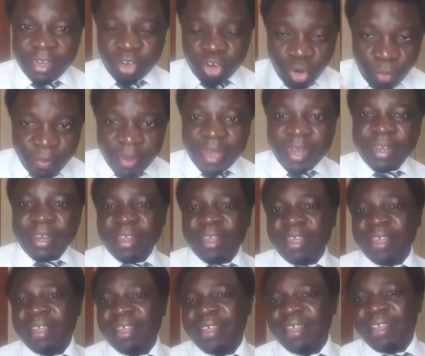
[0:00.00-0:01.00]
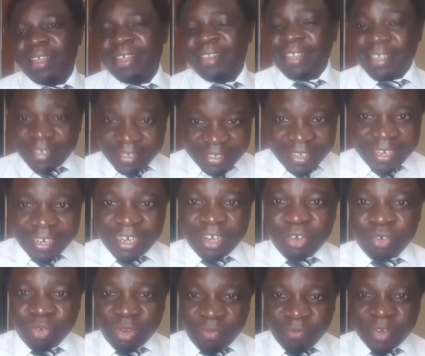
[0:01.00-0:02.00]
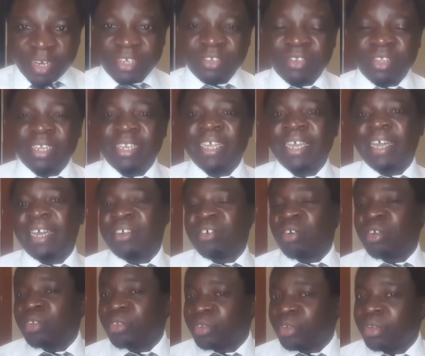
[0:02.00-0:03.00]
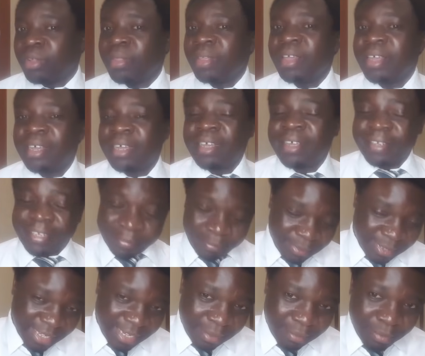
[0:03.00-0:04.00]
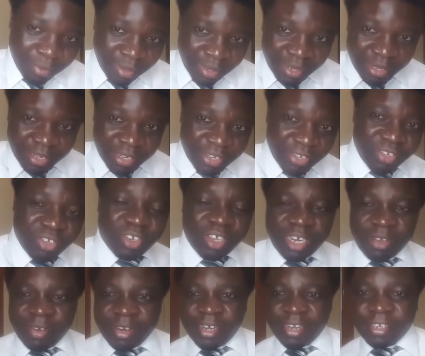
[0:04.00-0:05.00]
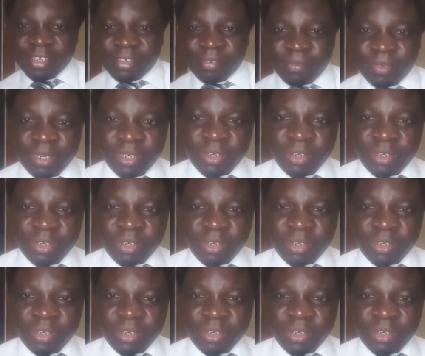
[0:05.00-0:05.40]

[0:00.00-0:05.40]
recommending this channel to your friends so that they can also subscribe. See you in our next